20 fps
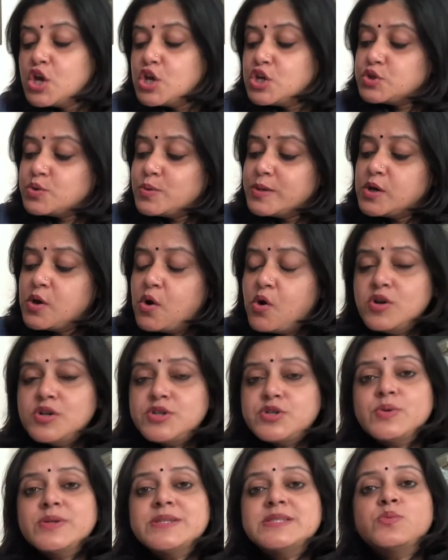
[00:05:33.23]
So he called
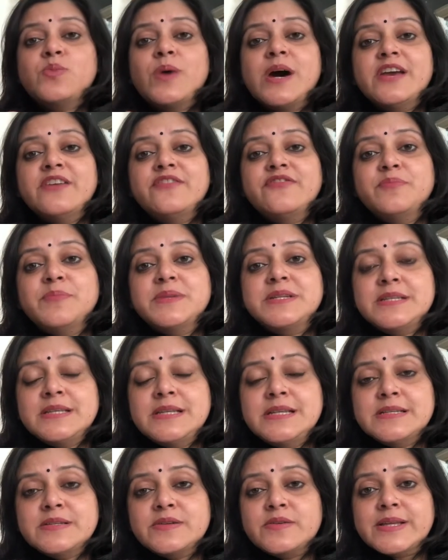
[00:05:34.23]
to his wife
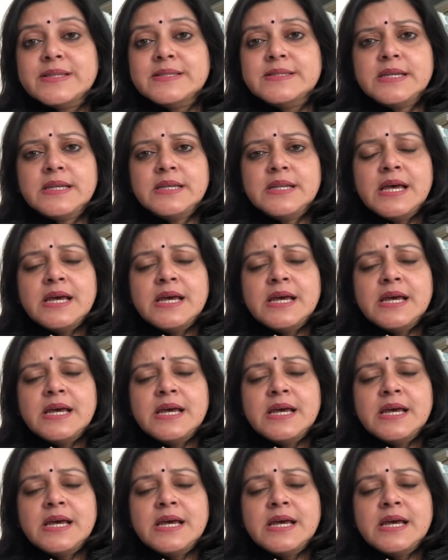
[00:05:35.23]
Matilda and said,